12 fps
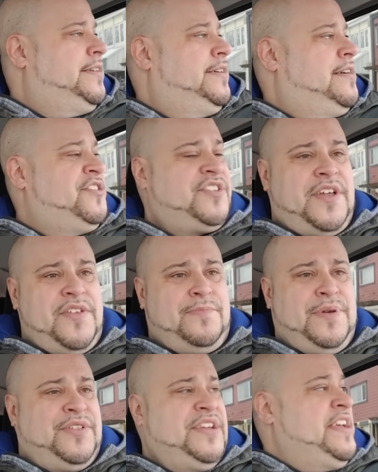There's another
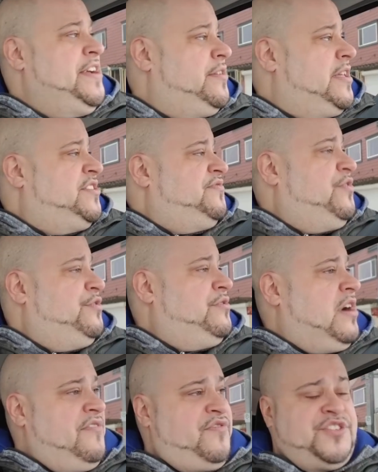building here that's
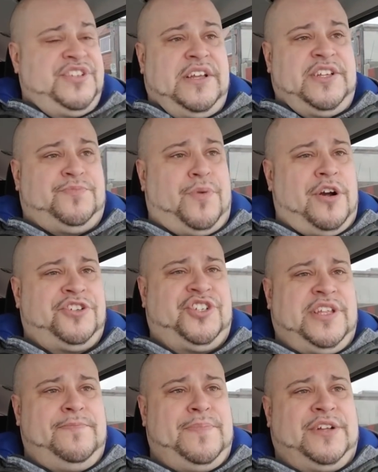for sale. It's
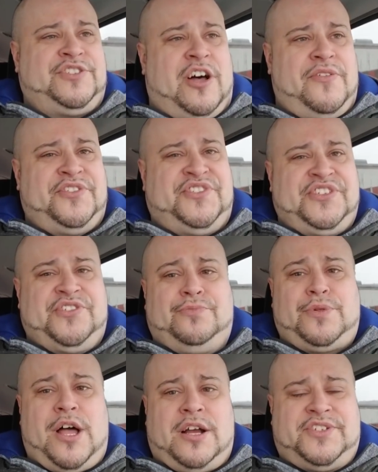partially built, all the cinder
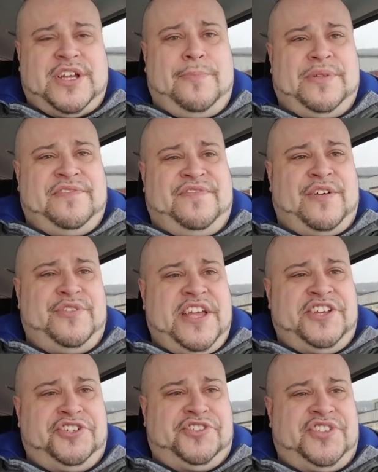blocks up and the
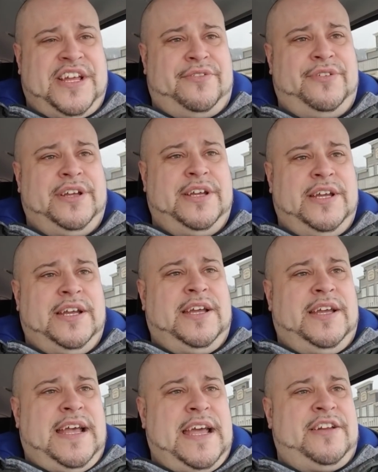foundations down,
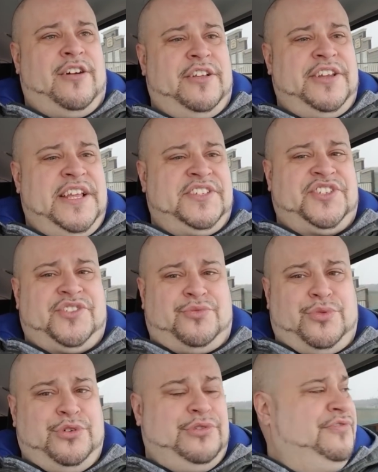and all it needs is a
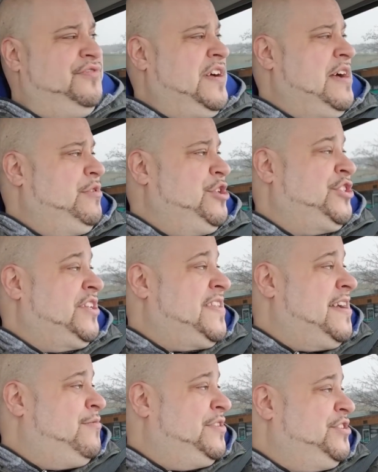roof. I looked at
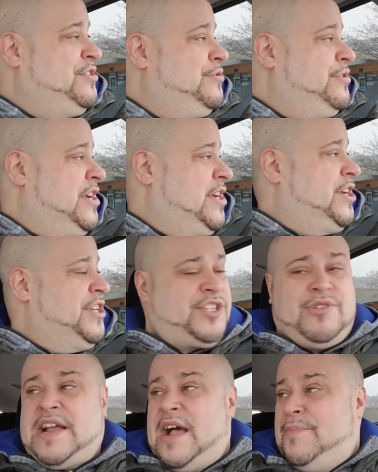that one too.
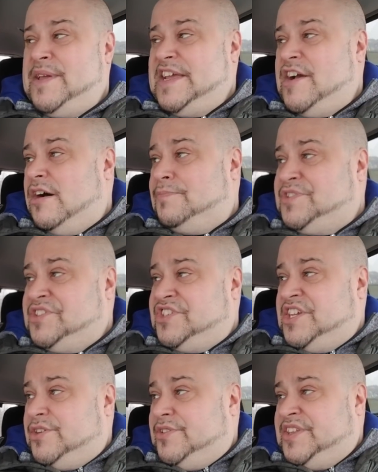So I got many options
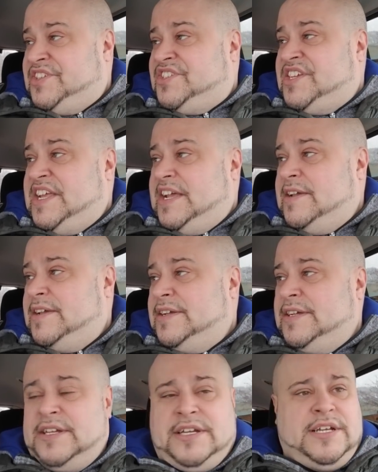here in this city,
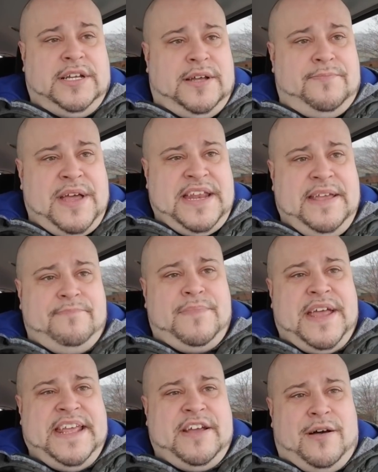
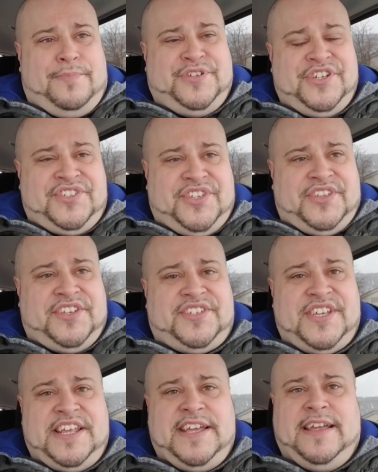many options in this
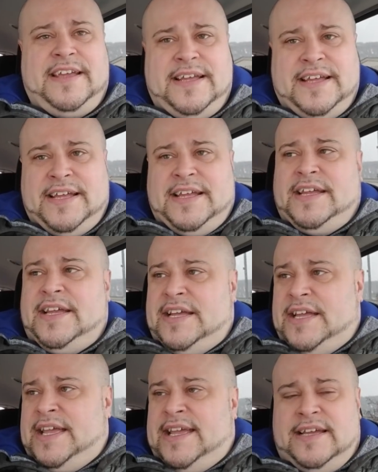city,
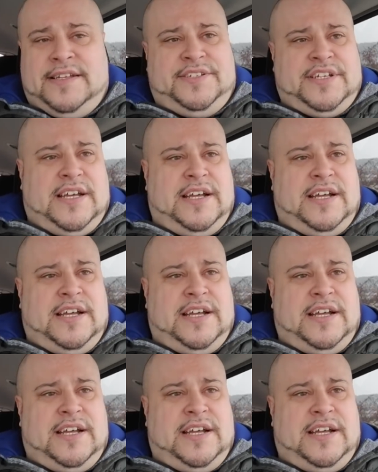and